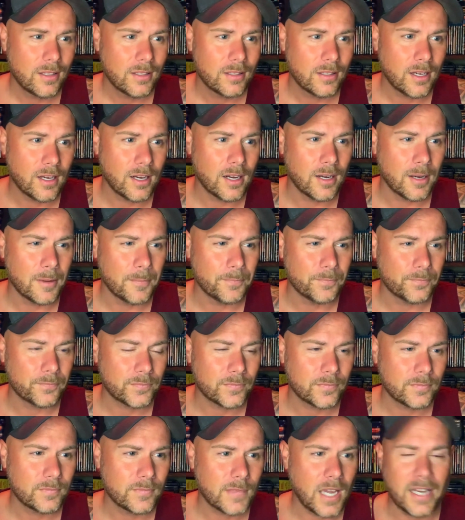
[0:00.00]
um,
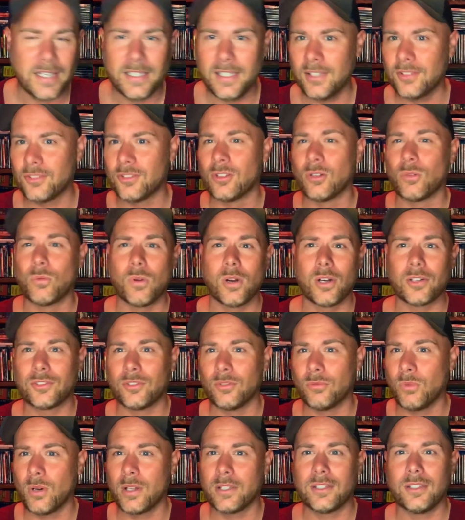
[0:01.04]
ideas in the works
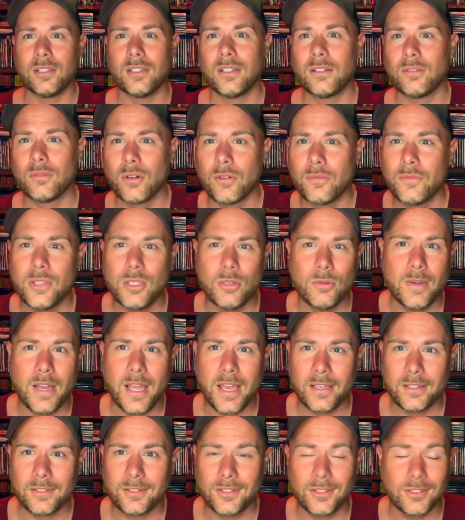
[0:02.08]
of what to review
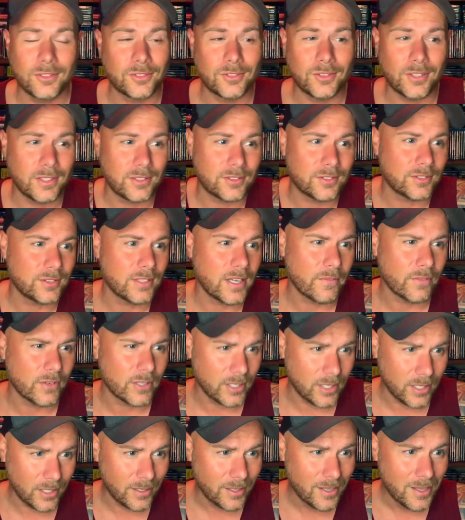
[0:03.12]
next. There's, it's never
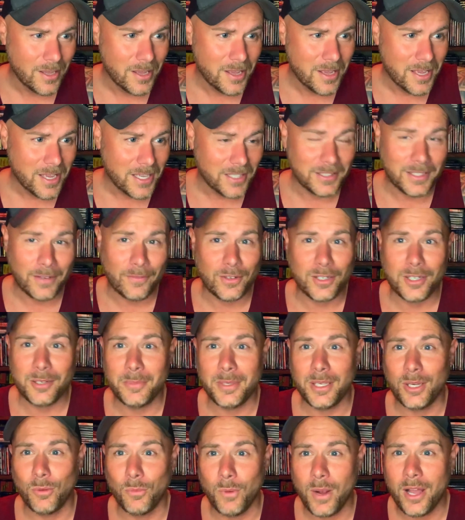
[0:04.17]
gonna, never gonna
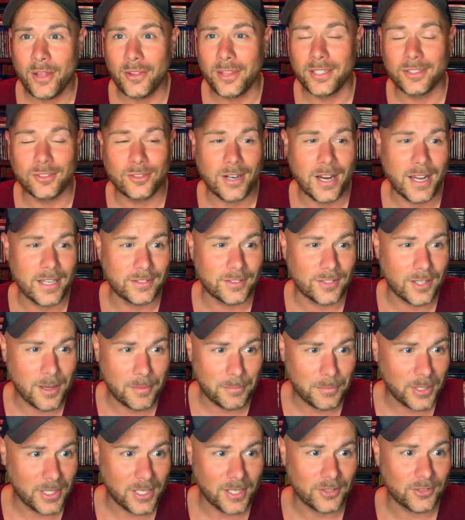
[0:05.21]
be a well that dries up
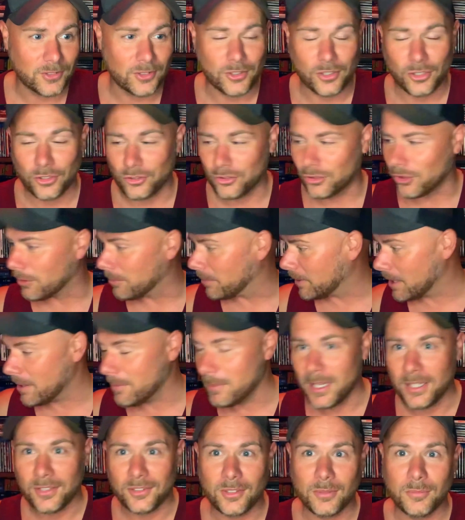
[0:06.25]
because there's just so many
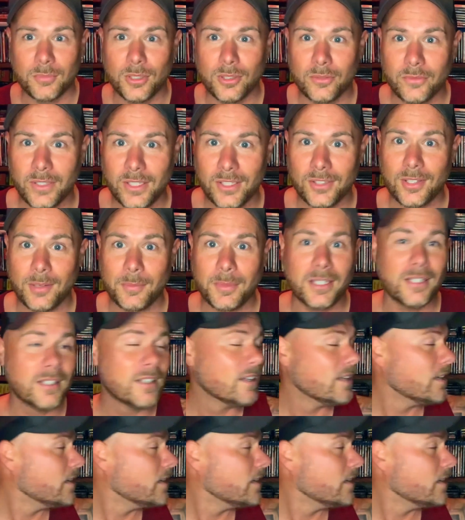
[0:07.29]
amazing movies. I mean,